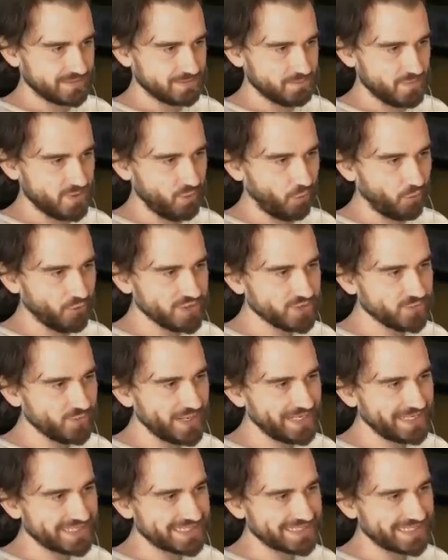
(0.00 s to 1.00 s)
Mirari's
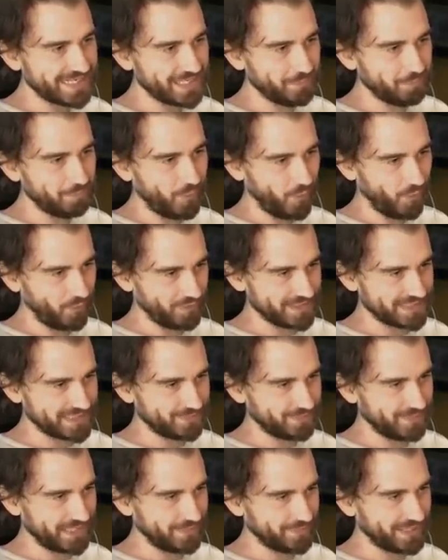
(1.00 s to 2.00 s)
Wake is kind of boring to
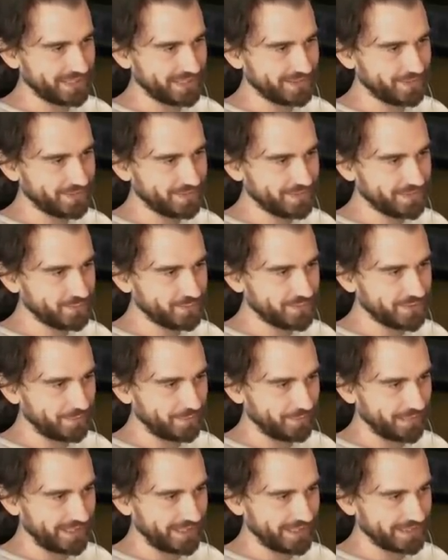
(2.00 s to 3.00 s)
play, but I don't think we're gonna
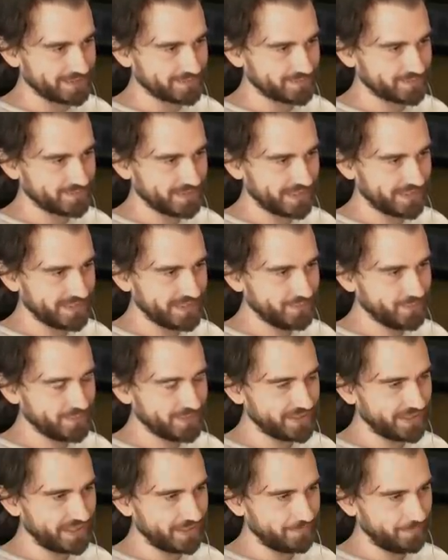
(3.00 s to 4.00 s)
play that. I think we're
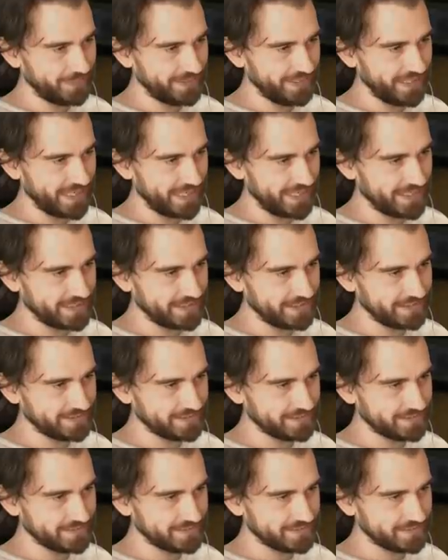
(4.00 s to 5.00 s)
gonna play...
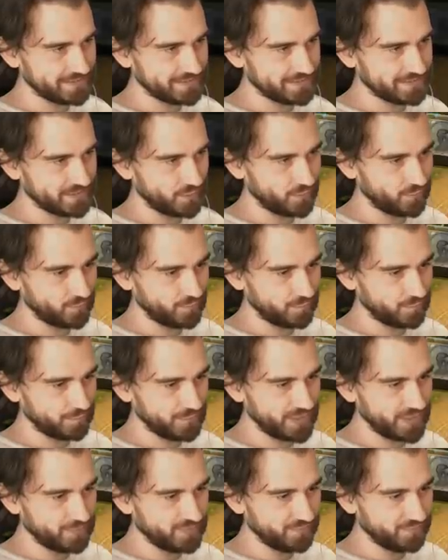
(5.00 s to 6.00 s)
We'll oh,
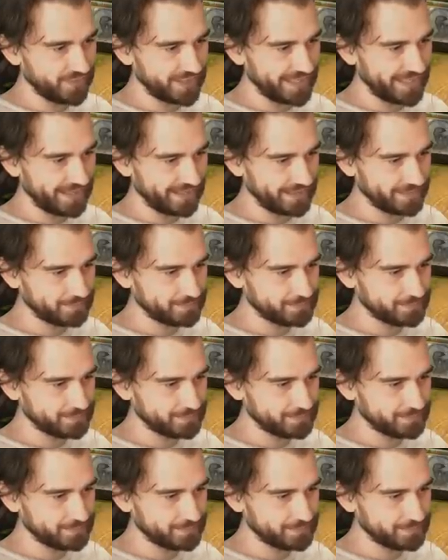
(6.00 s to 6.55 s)
pick up the finale.